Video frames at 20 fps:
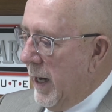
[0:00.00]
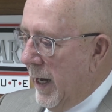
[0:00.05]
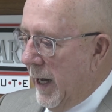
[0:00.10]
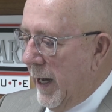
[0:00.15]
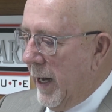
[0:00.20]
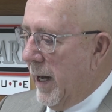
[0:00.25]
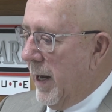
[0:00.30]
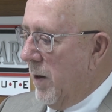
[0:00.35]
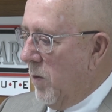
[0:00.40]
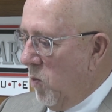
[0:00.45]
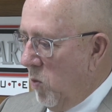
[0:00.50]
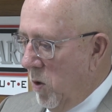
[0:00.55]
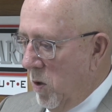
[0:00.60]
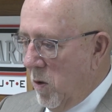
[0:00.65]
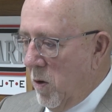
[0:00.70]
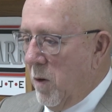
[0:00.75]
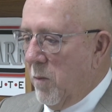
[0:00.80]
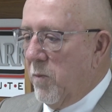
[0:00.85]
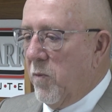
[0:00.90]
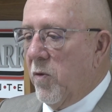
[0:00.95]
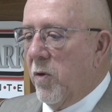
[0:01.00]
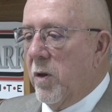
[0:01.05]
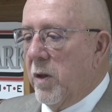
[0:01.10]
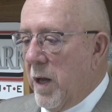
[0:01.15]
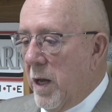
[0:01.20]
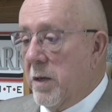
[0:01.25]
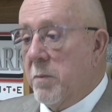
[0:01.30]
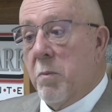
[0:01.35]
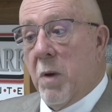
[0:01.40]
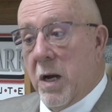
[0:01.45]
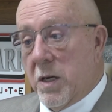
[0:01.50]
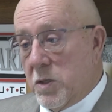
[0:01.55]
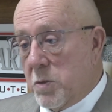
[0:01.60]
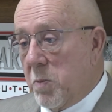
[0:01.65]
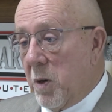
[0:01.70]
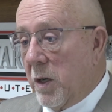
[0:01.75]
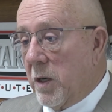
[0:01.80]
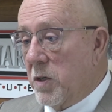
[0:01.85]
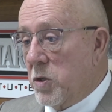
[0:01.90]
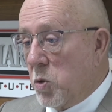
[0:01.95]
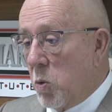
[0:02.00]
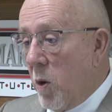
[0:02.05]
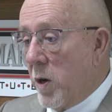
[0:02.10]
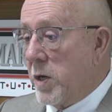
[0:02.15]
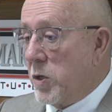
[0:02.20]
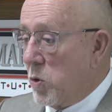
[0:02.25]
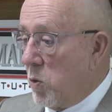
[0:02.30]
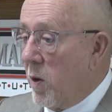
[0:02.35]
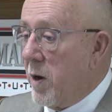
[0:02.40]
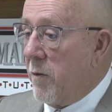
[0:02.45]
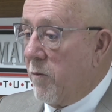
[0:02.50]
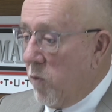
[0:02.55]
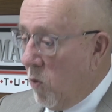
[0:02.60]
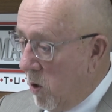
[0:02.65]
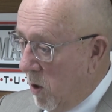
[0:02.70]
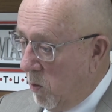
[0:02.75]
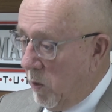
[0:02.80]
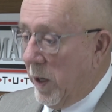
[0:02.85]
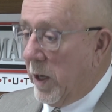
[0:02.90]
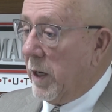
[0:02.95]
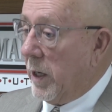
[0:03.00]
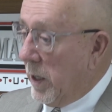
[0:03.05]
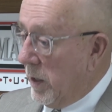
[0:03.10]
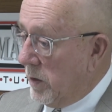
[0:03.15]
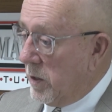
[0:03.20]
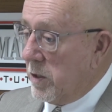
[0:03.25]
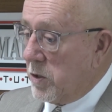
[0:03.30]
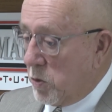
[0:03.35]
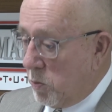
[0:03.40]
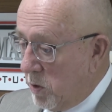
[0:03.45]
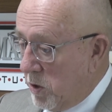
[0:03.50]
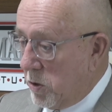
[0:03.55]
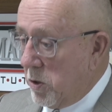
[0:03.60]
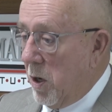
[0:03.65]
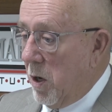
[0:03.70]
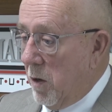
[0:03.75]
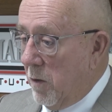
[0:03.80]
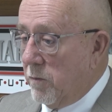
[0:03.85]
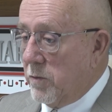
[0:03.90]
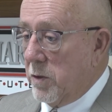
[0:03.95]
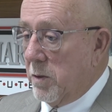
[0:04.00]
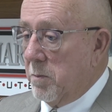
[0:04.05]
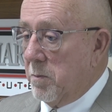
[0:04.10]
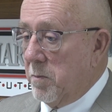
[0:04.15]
And we're hopeful that by spring of 2024, we can get this resolved.